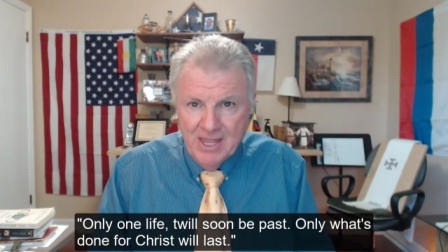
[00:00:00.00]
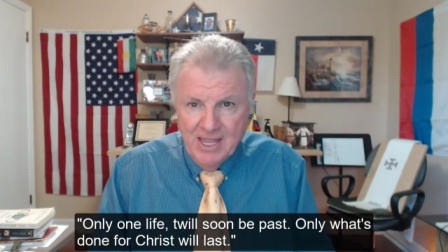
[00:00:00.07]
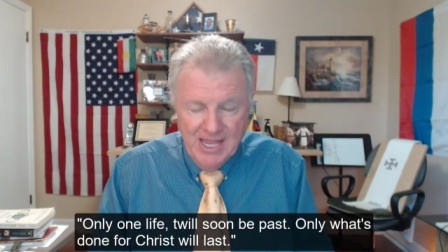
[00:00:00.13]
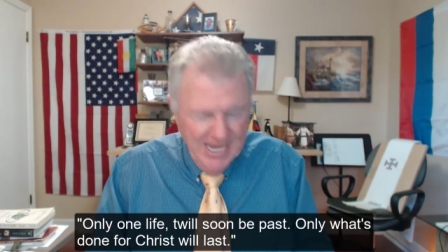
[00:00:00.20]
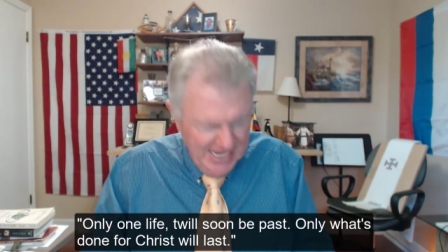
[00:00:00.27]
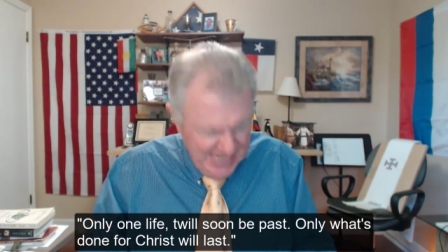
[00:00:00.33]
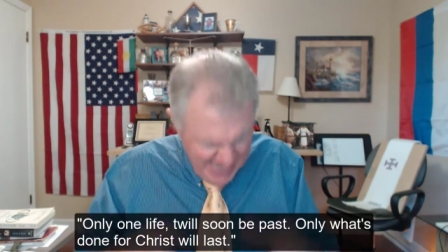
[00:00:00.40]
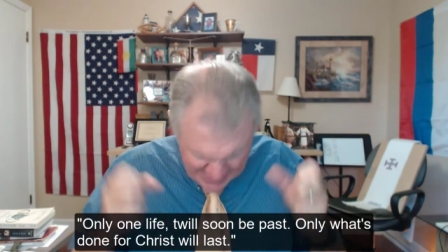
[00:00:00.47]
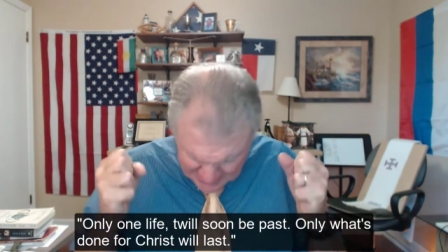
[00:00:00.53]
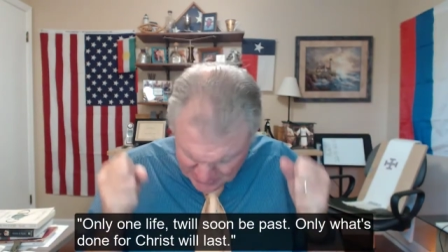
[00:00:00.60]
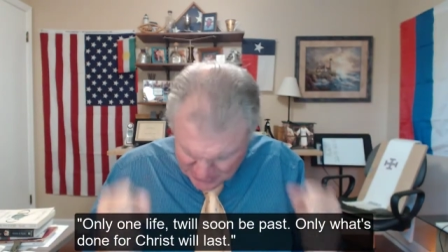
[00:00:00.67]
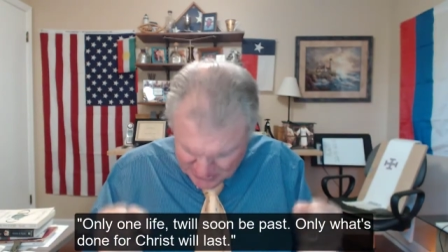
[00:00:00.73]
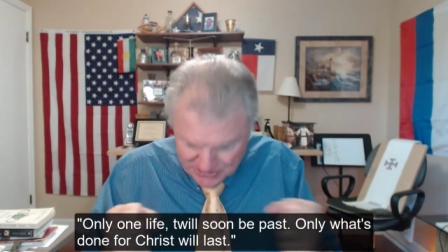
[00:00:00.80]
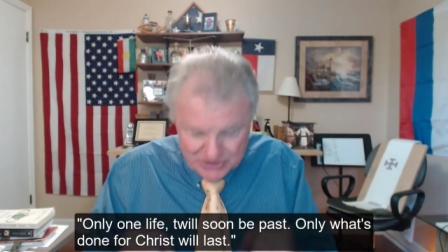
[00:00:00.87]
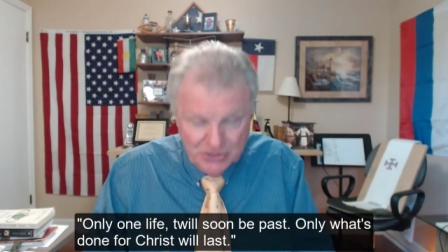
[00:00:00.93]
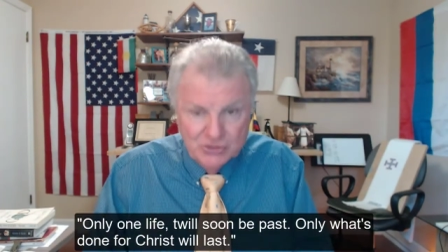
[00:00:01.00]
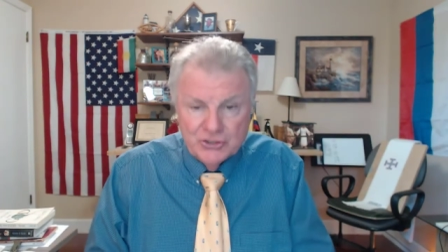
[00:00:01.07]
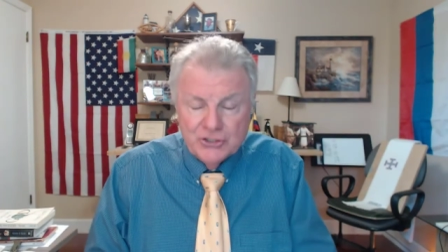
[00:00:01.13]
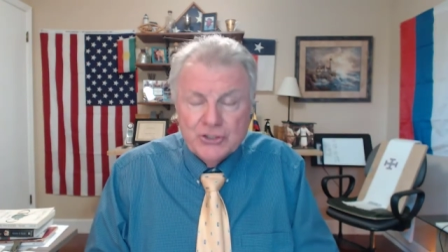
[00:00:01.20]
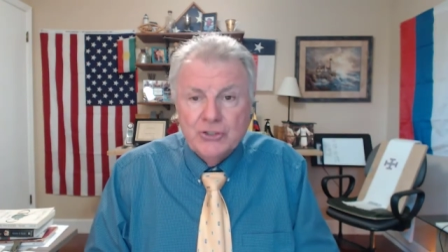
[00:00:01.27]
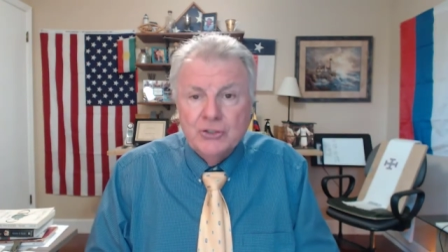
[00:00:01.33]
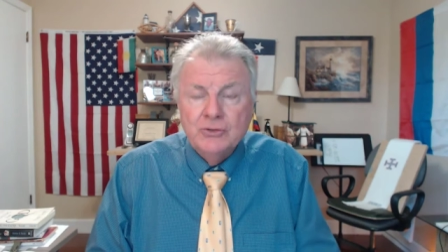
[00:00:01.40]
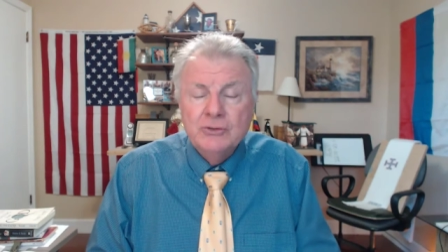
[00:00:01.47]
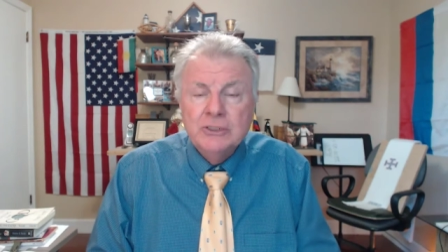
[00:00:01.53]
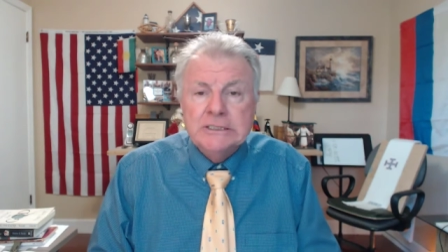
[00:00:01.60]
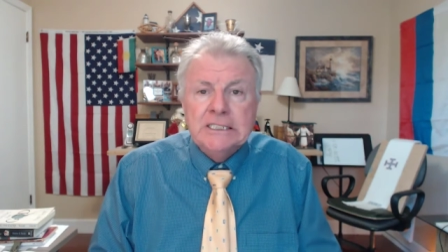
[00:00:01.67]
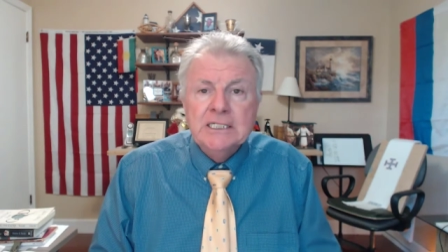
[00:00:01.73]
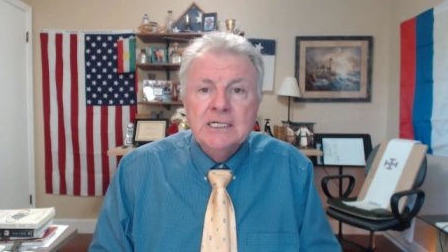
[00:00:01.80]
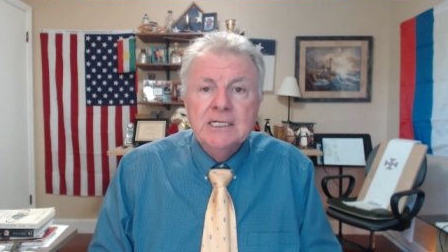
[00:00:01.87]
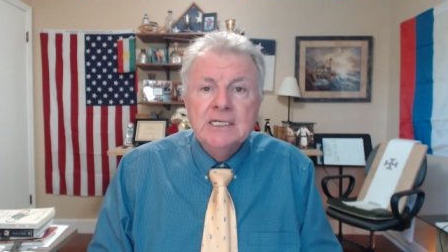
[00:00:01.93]
And that's just so true.
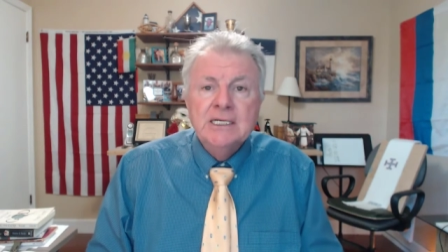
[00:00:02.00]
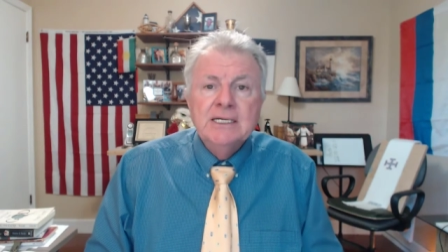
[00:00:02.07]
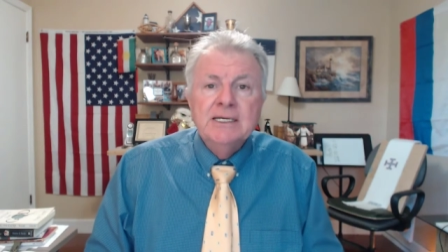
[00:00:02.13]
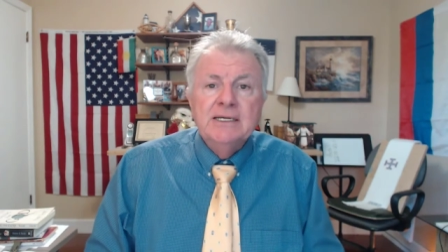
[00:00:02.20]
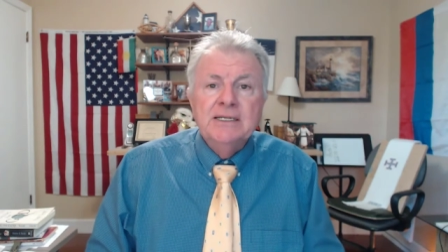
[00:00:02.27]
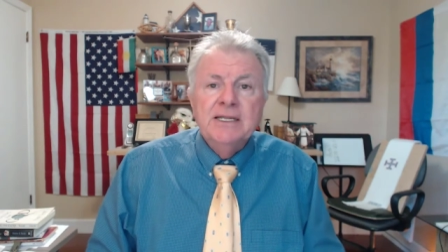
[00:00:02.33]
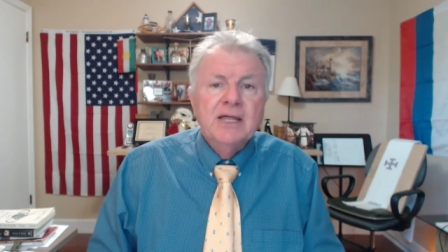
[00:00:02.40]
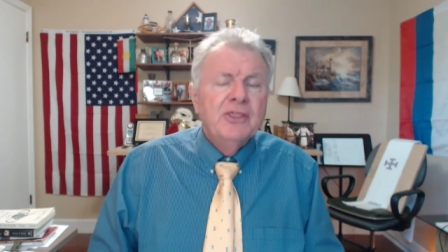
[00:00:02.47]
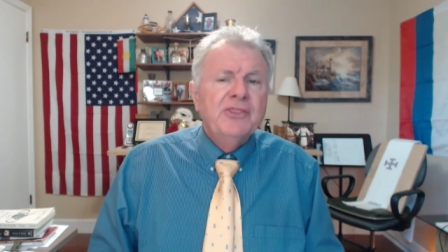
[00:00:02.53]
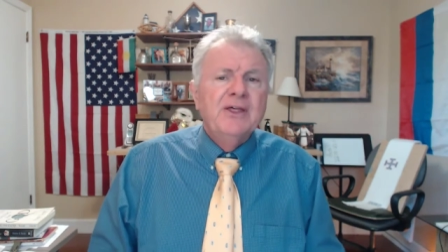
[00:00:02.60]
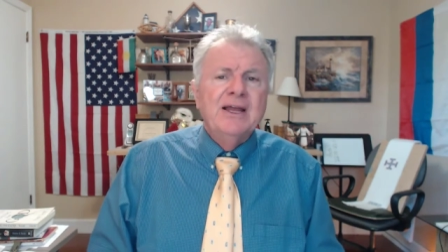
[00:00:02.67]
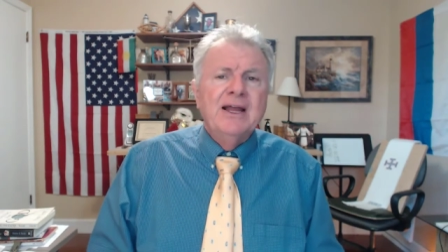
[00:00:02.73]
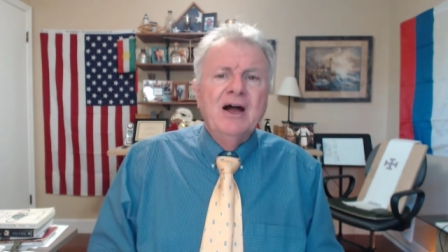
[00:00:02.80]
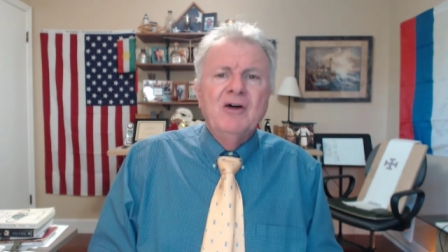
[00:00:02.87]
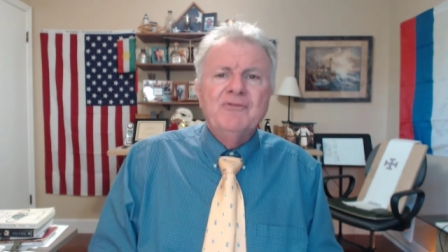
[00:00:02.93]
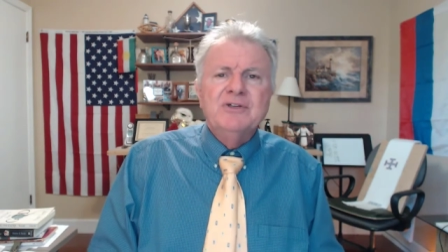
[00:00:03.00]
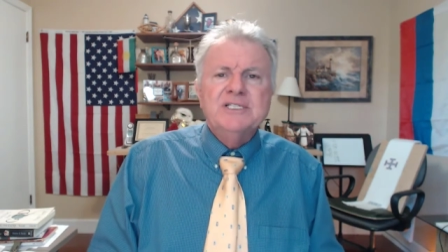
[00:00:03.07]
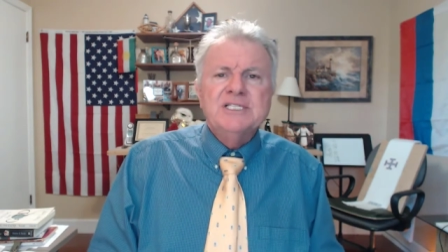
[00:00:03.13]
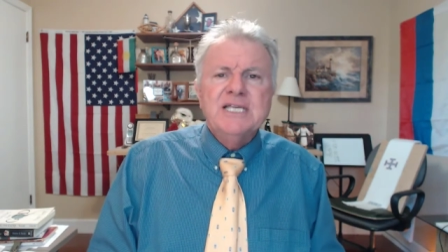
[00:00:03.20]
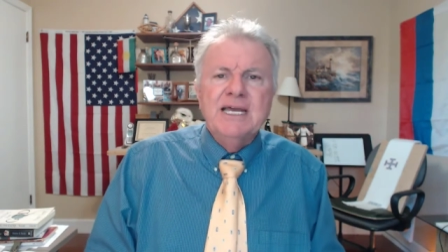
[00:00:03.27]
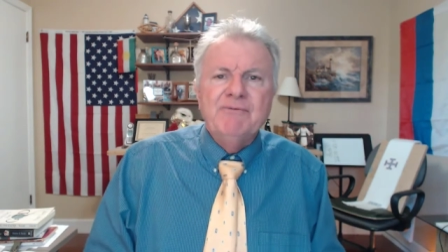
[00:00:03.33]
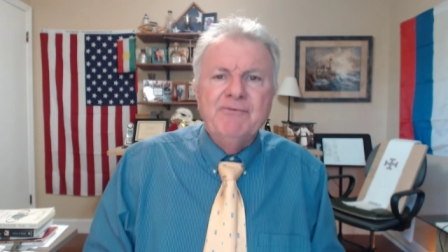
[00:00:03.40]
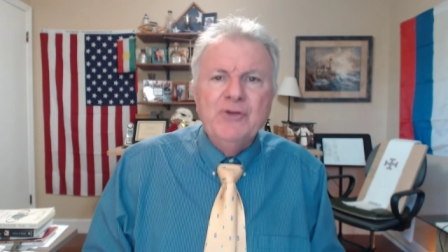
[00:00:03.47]
Another thing I often say at